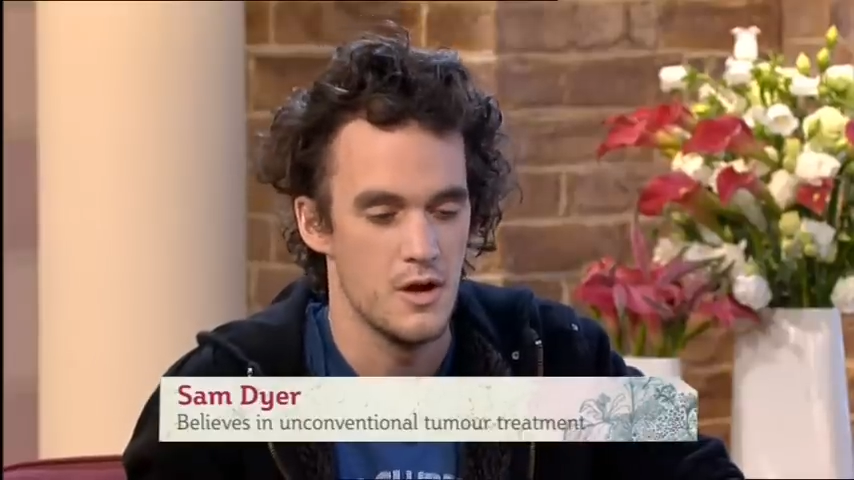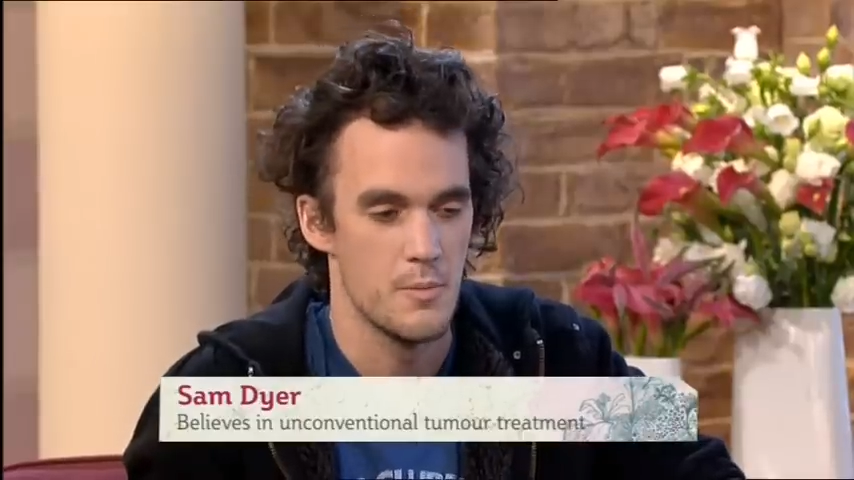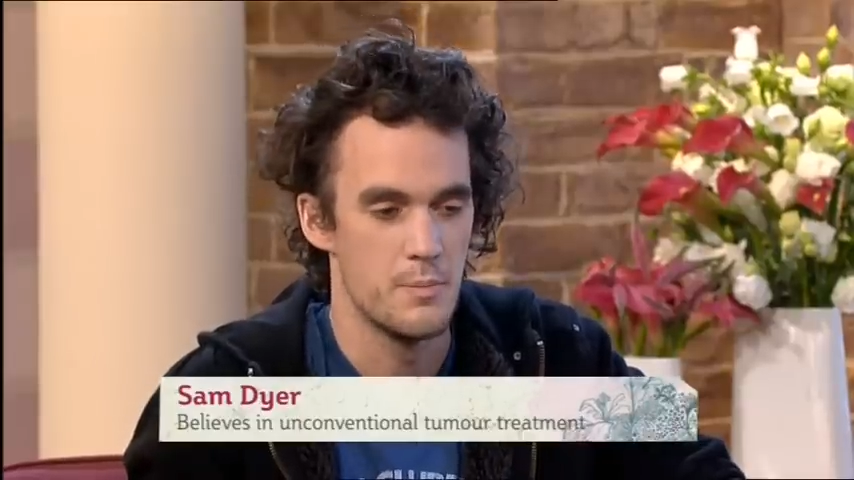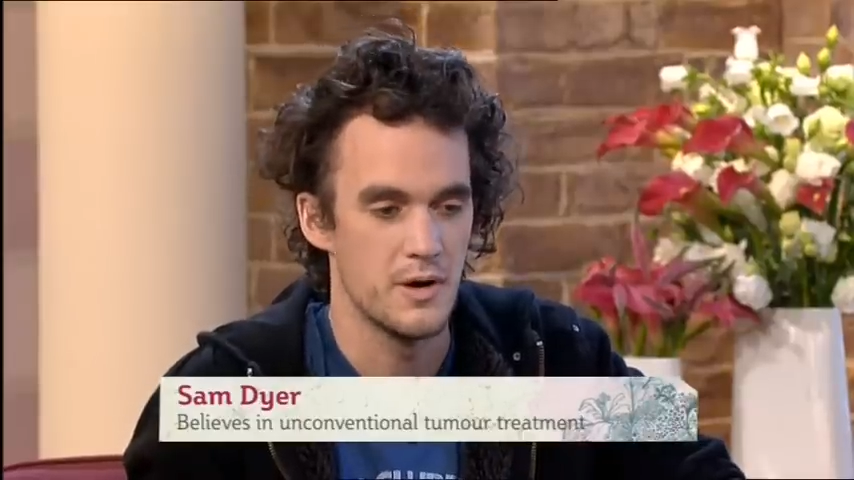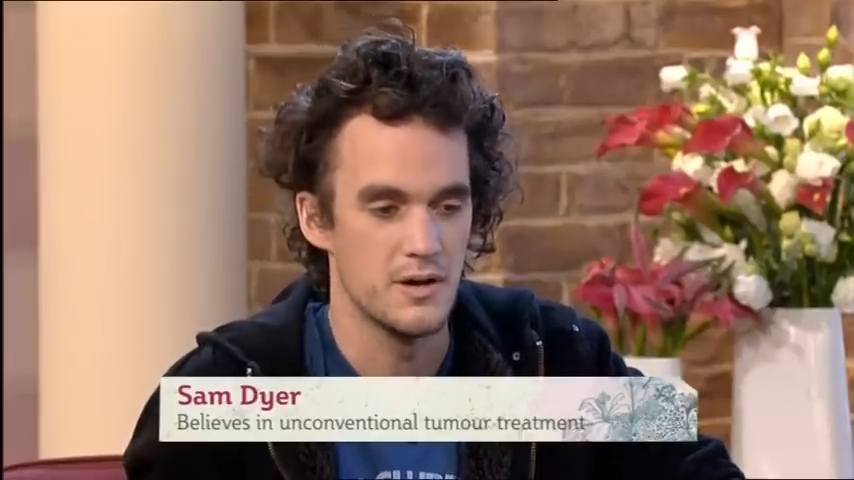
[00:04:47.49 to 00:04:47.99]

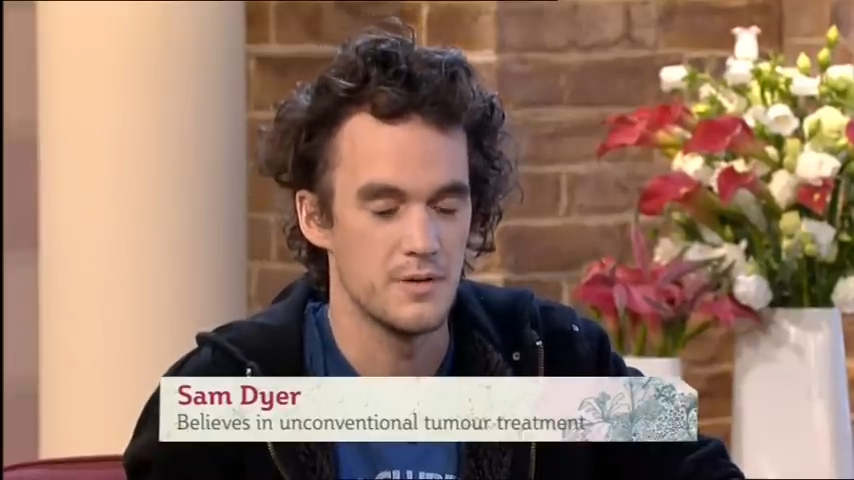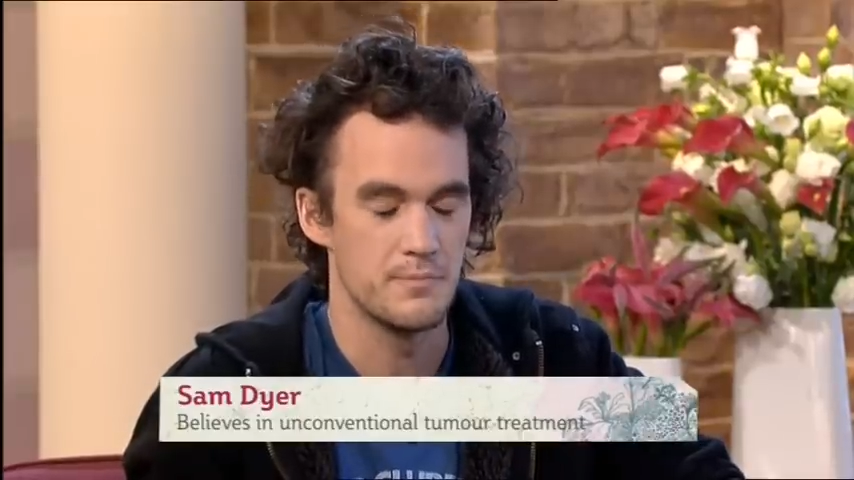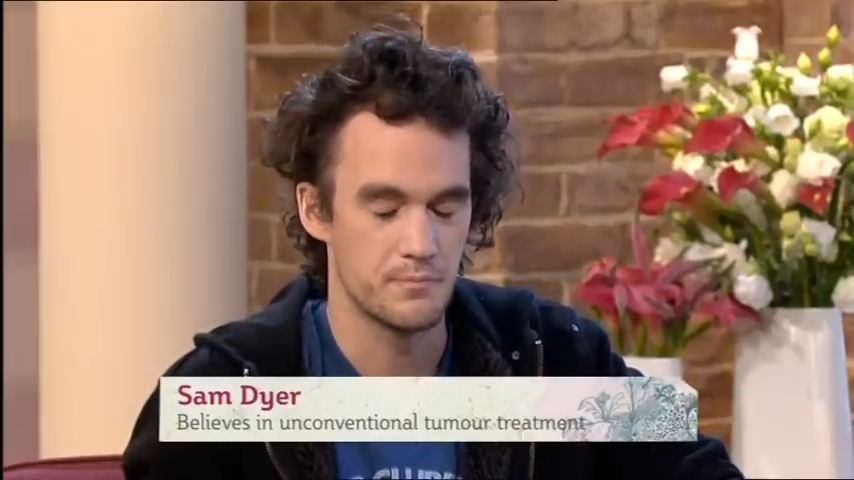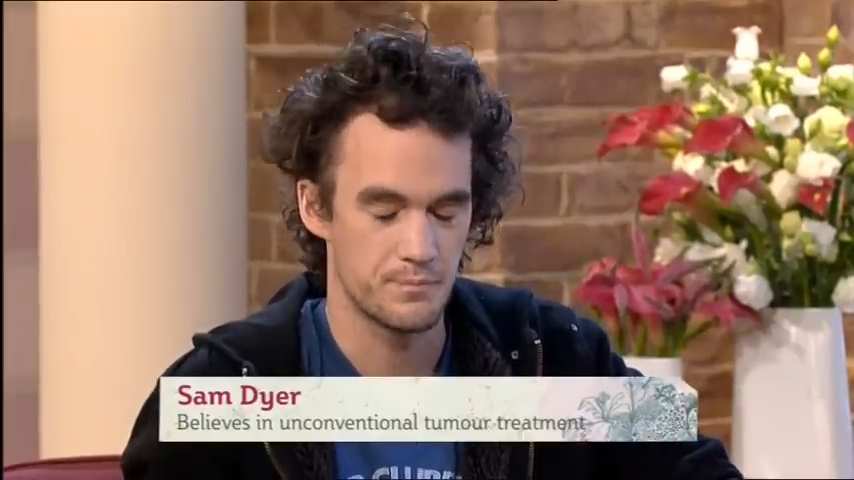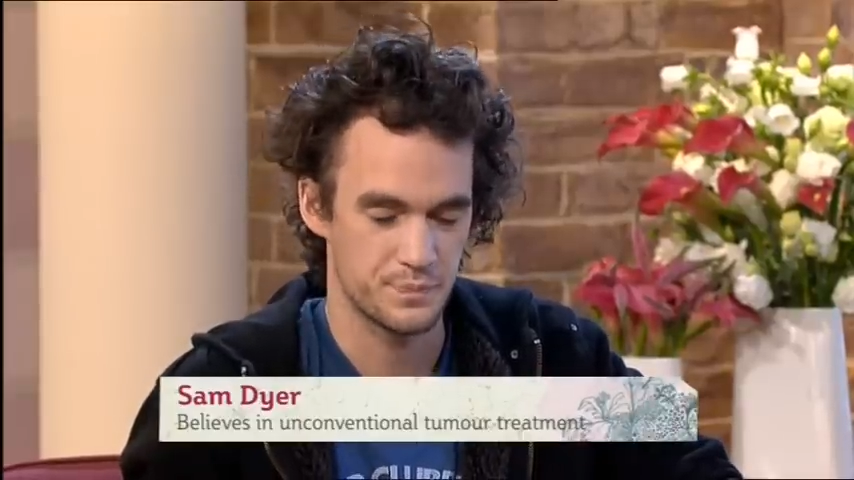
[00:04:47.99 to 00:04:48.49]
But
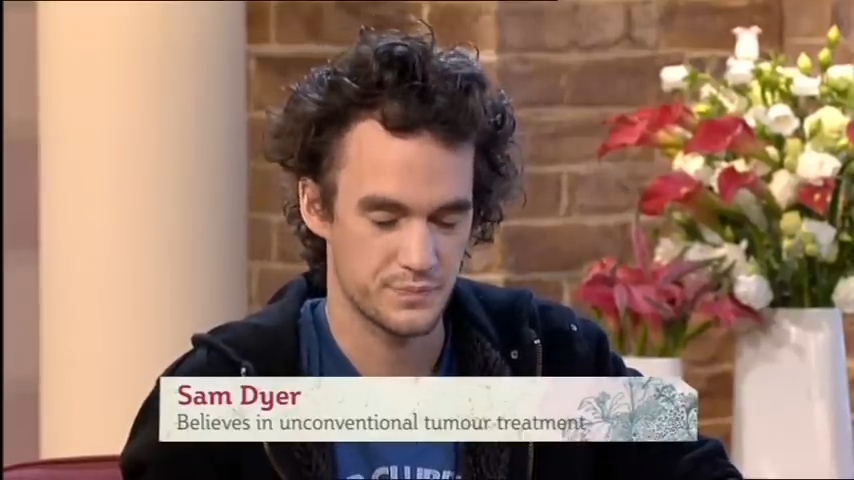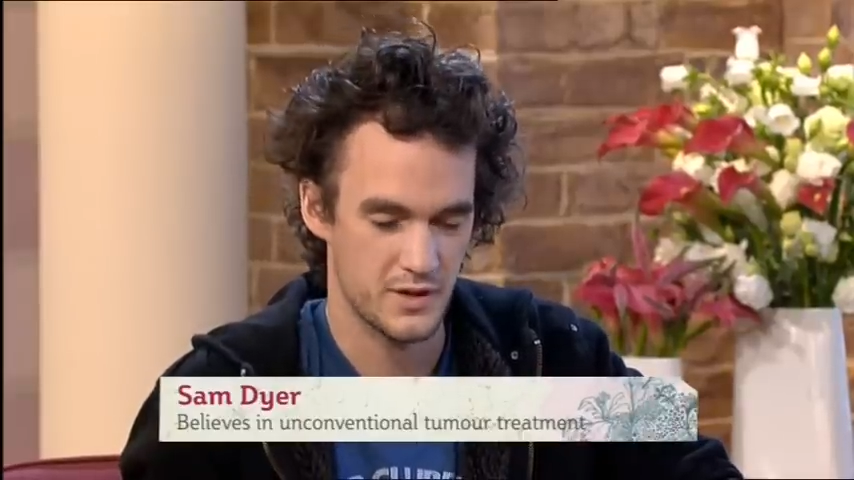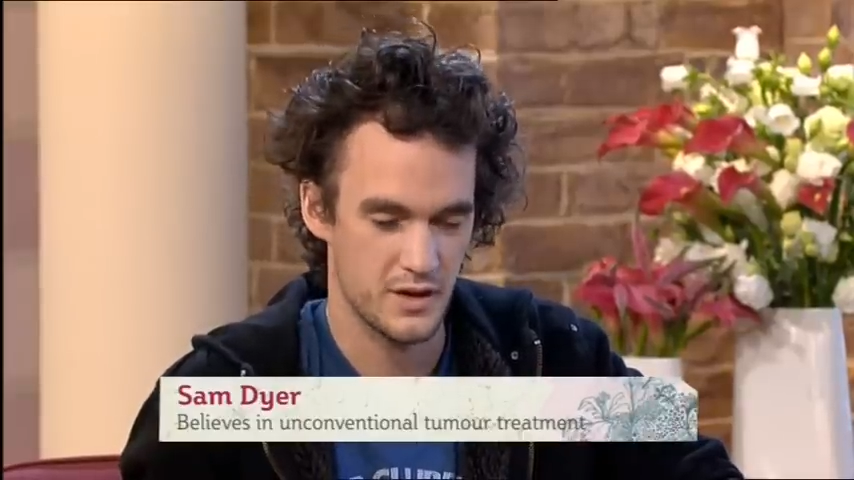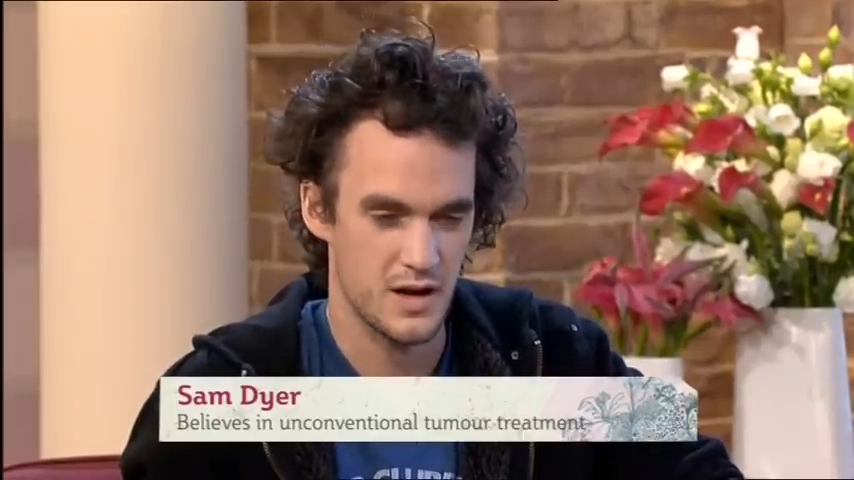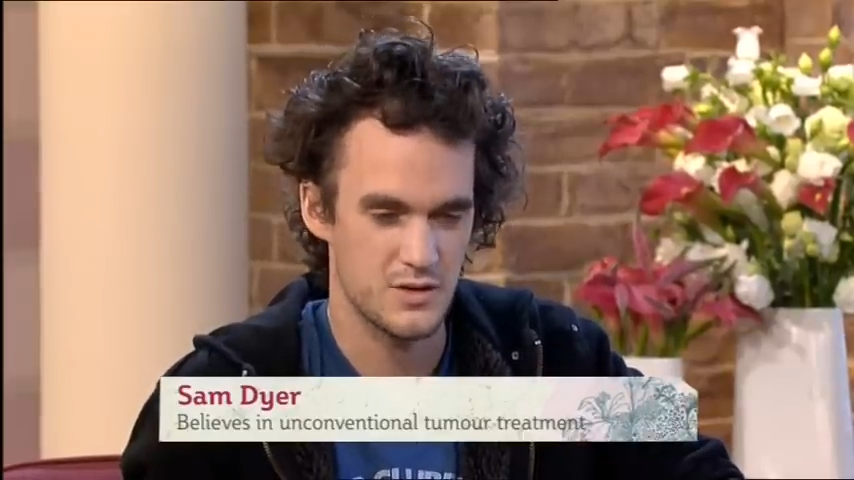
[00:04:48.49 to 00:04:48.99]

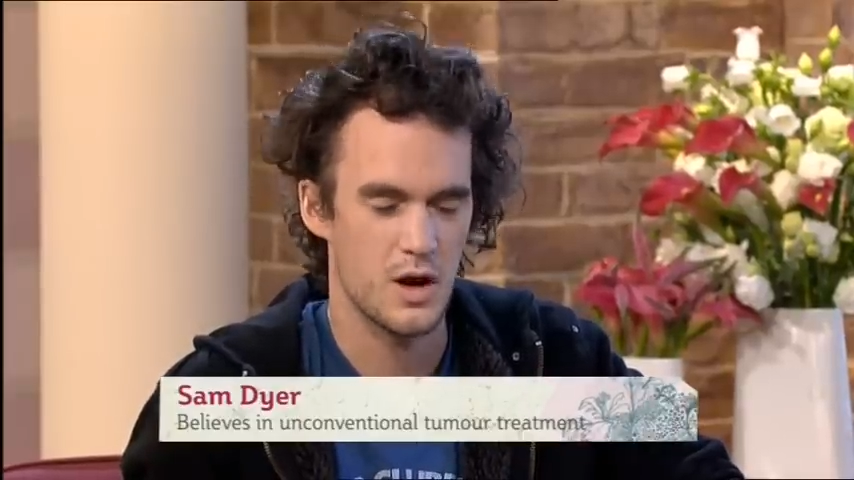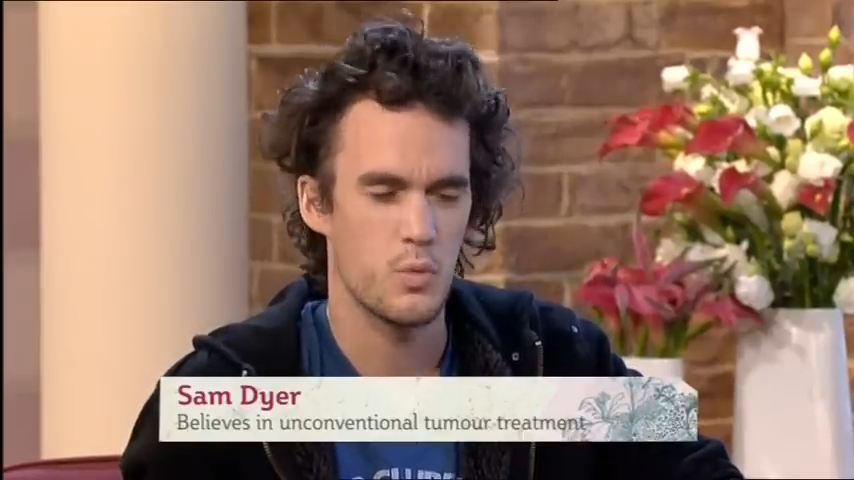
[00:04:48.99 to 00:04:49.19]
I